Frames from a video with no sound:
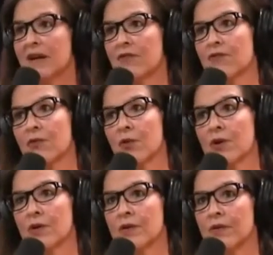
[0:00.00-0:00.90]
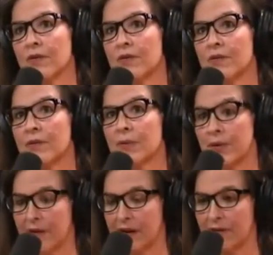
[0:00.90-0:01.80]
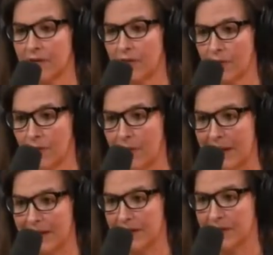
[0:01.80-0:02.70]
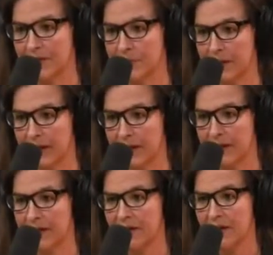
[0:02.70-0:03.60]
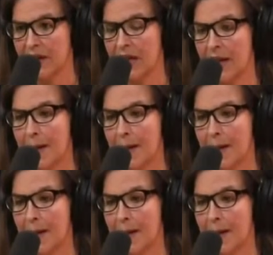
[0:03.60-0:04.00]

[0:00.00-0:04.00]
amount for the book that I wrote called The Pentagon's Brain. Mm-hmm.